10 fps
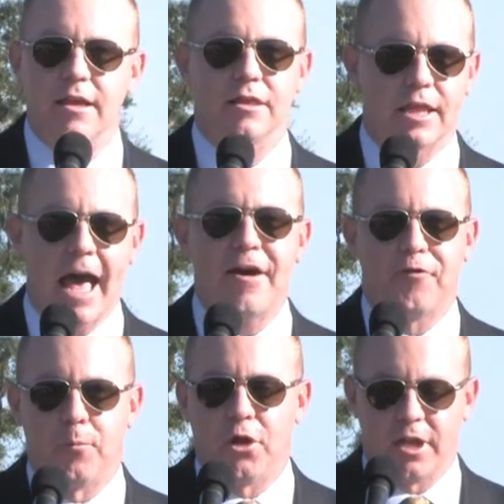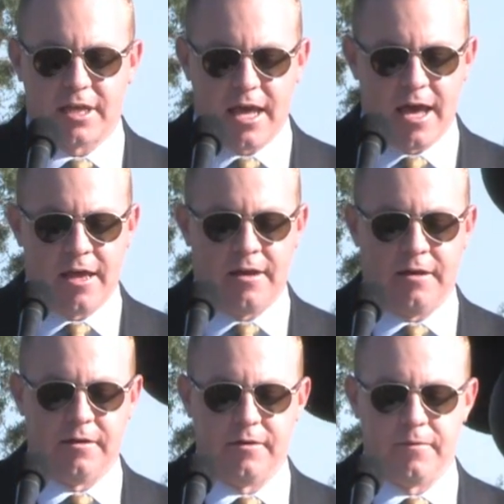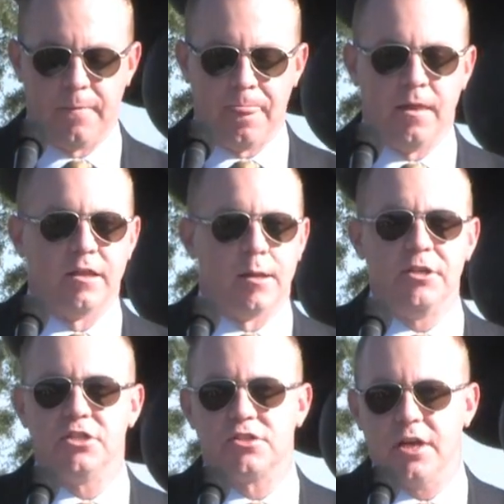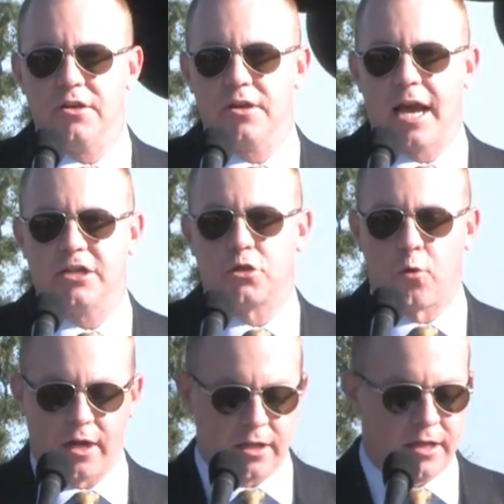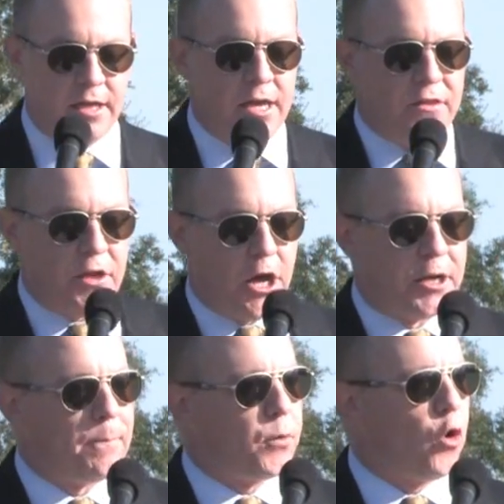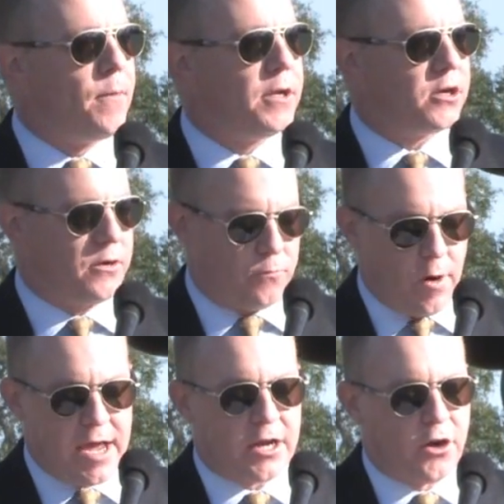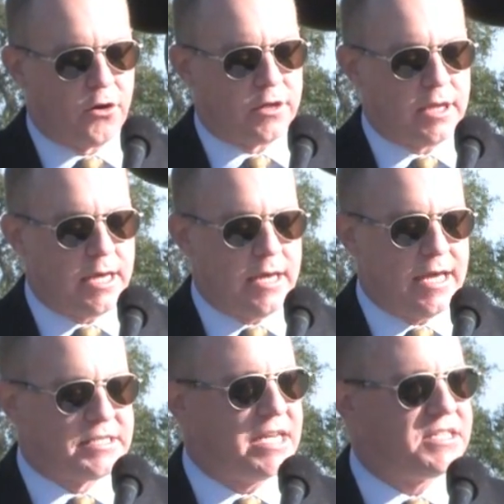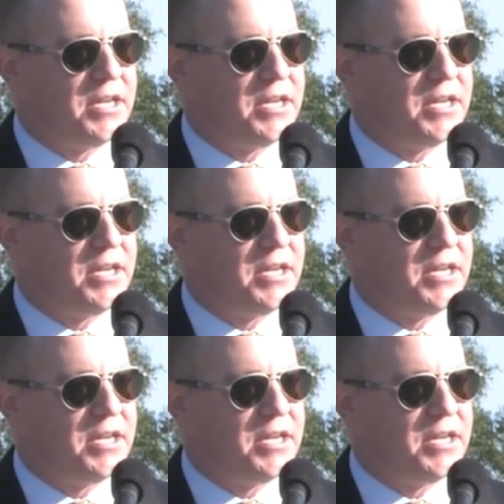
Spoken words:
Laughable again. Let me just tell you guys quickly, the unemployment rate currently is at